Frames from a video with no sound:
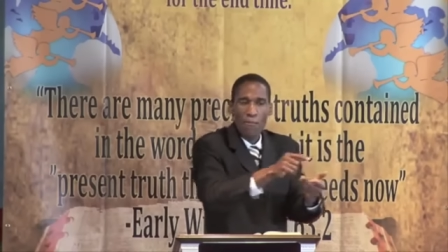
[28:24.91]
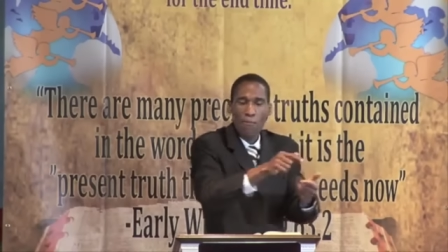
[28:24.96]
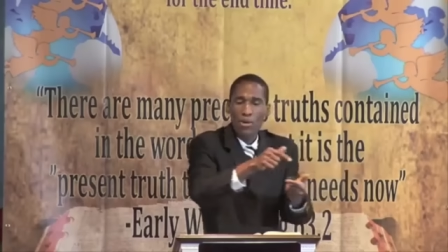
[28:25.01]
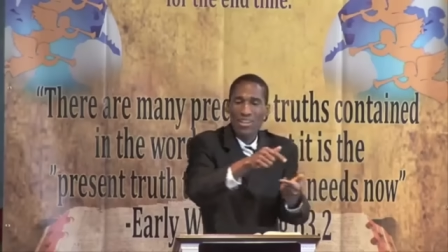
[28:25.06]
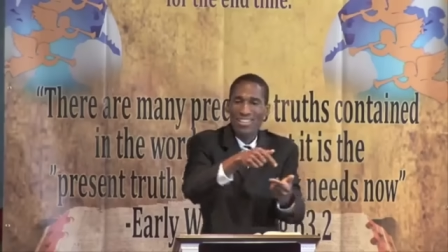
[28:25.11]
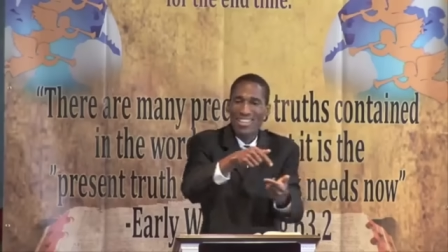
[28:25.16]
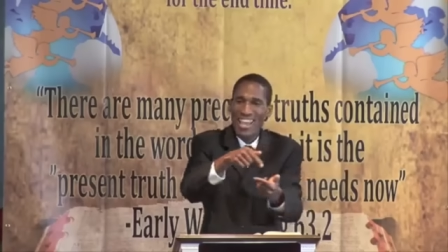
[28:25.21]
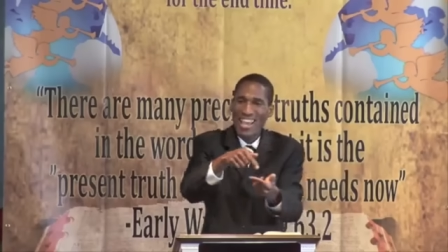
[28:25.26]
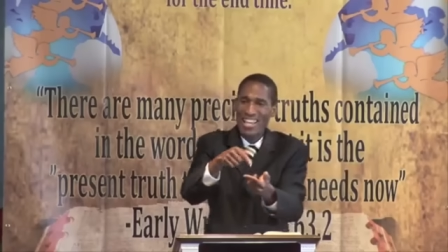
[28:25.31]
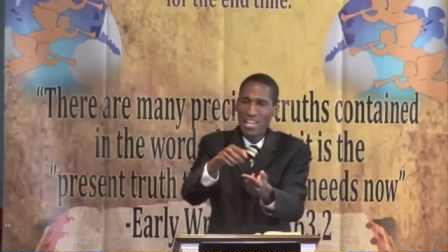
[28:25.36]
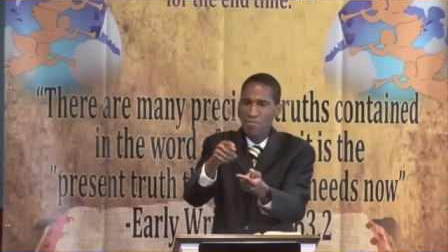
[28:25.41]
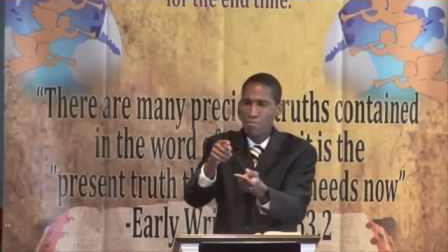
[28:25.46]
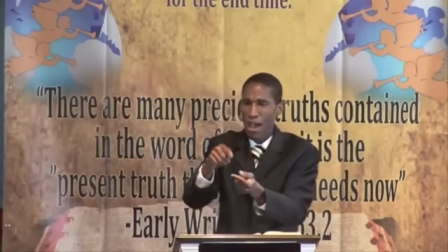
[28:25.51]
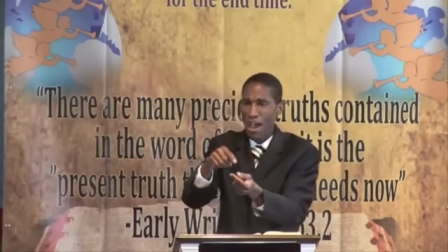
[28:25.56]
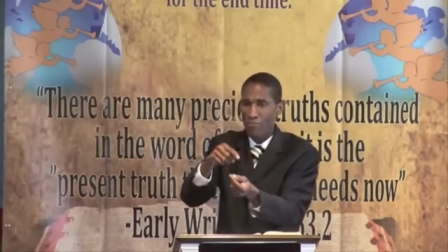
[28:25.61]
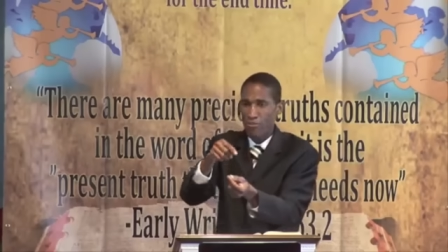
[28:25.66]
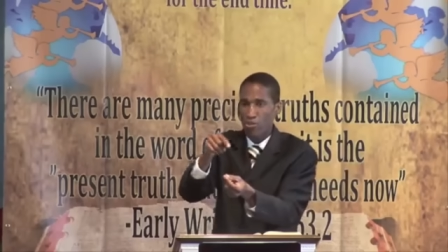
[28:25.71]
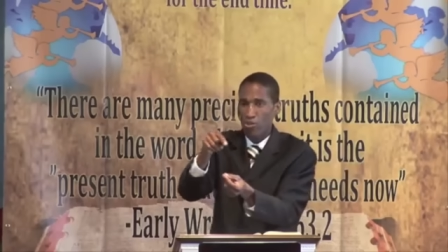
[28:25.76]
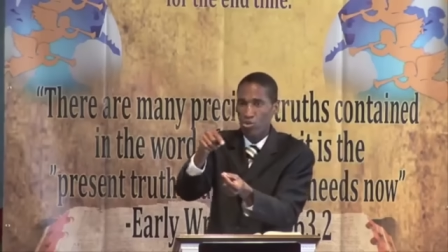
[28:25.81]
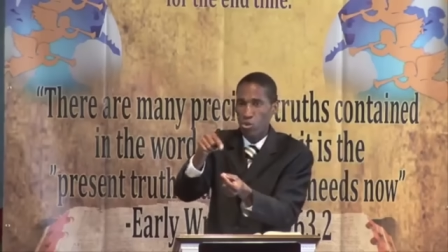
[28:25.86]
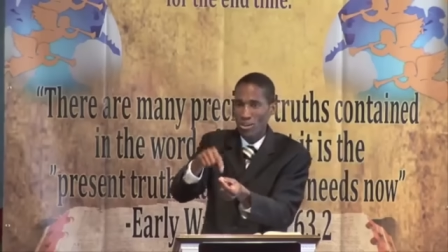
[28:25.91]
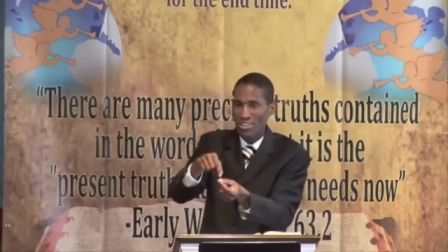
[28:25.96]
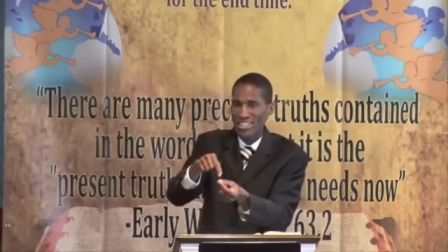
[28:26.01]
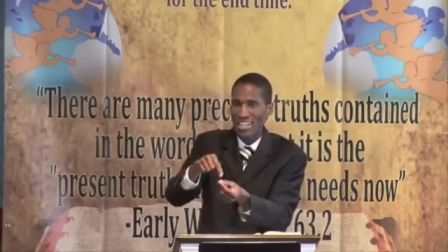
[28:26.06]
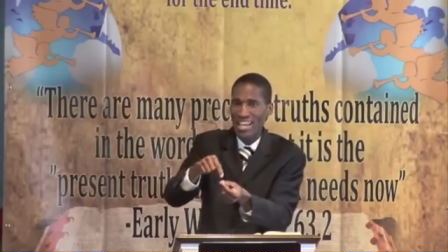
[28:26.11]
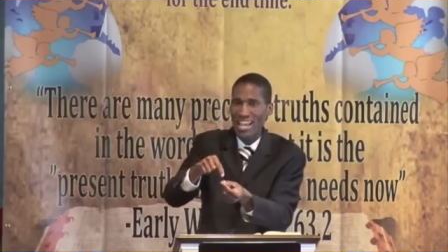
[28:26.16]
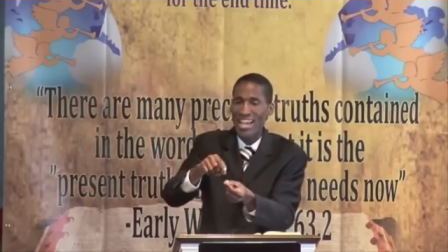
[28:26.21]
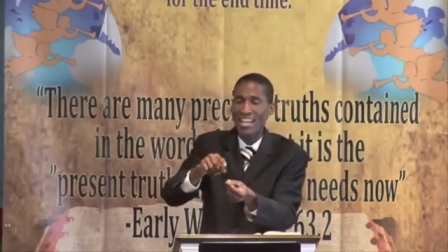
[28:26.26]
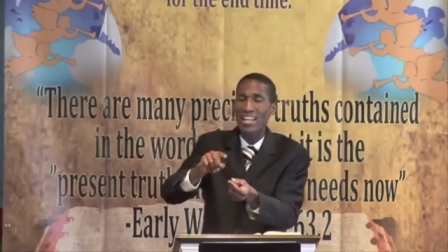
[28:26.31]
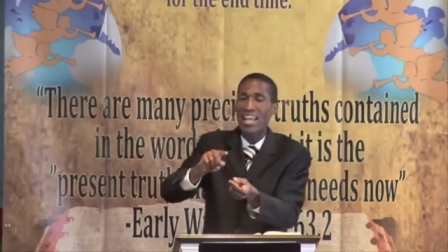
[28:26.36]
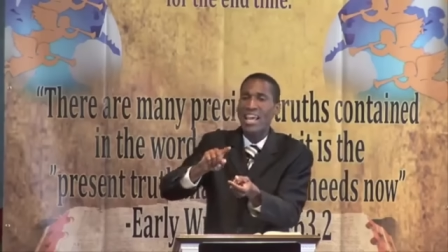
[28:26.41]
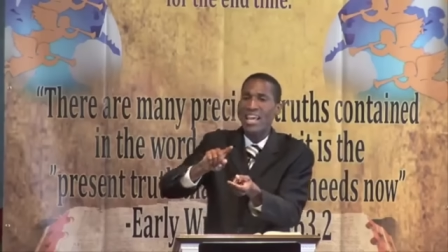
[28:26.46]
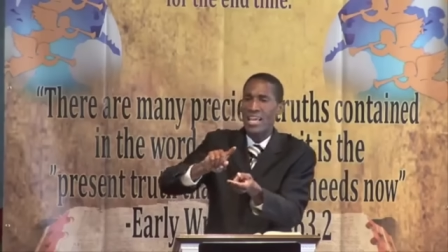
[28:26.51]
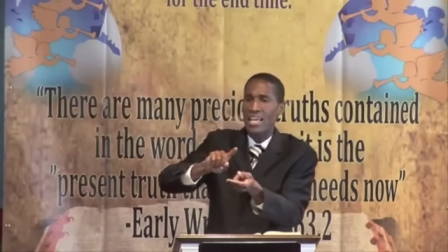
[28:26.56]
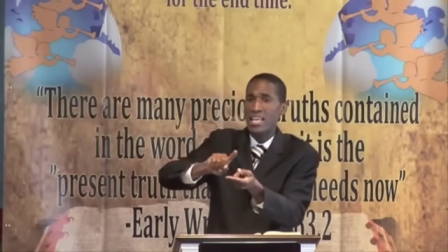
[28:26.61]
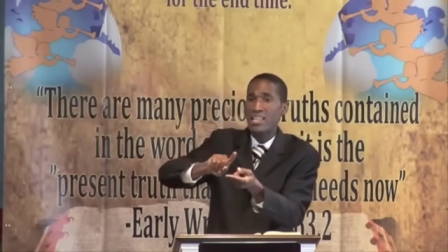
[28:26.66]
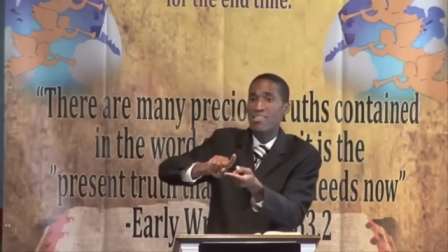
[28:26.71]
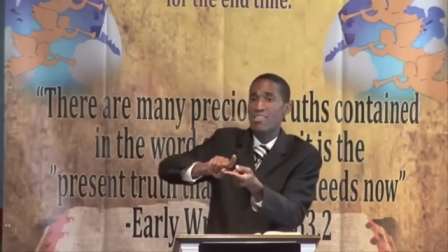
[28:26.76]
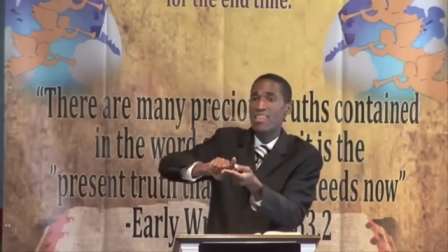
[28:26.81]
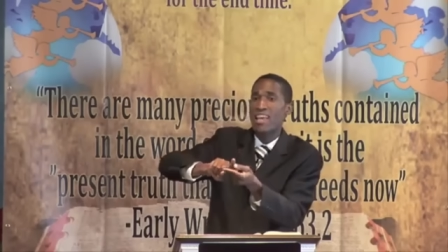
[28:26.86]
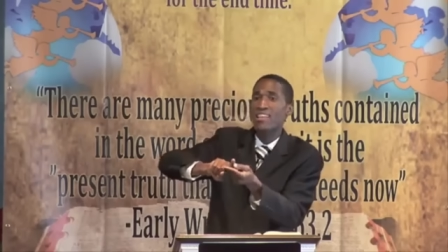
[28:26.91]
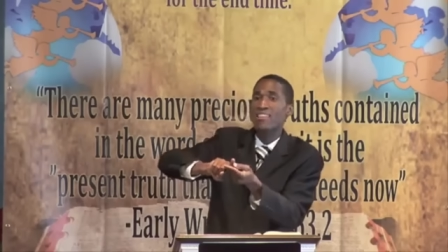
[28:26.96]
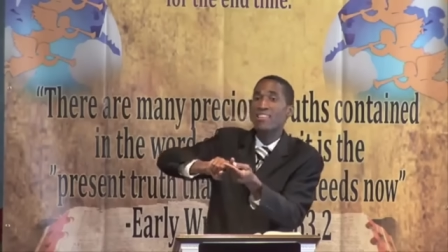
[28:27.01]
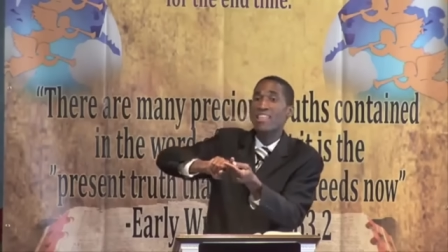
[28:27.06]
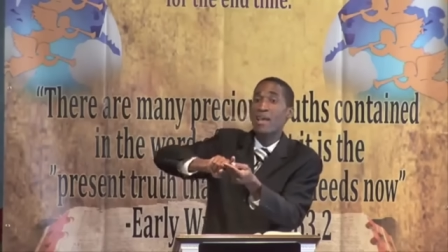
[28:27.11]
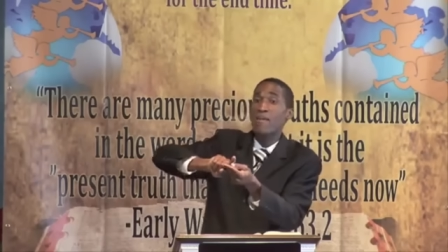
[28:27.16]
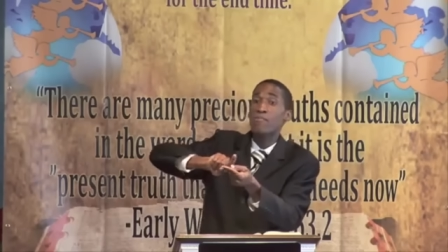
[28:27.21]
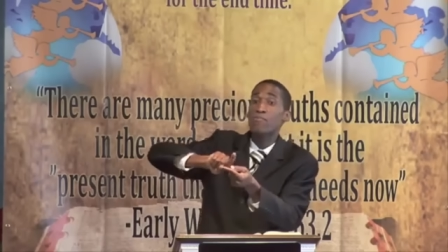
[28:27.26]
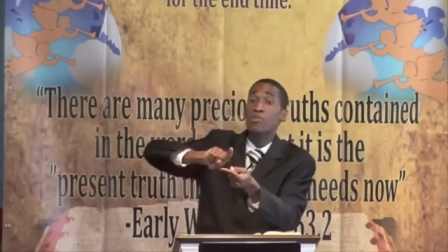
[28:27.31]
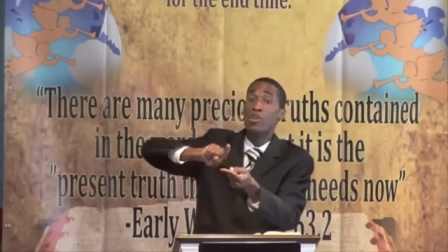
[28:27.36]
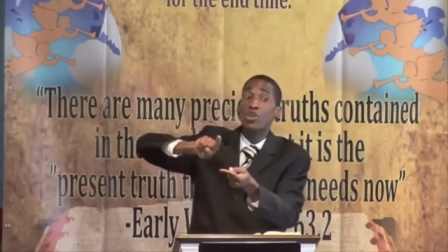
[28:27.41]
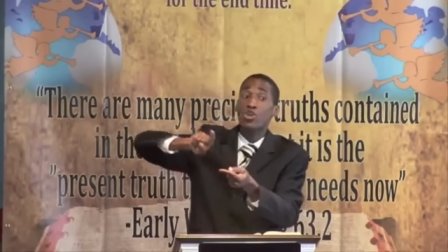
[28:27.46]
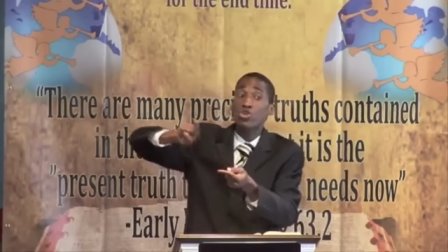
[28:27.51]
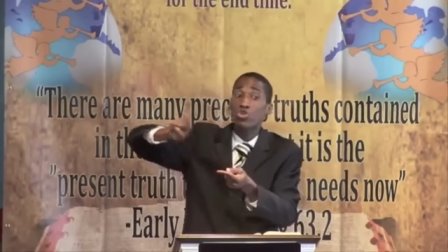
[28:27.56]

But then in Matthew 28, he sent them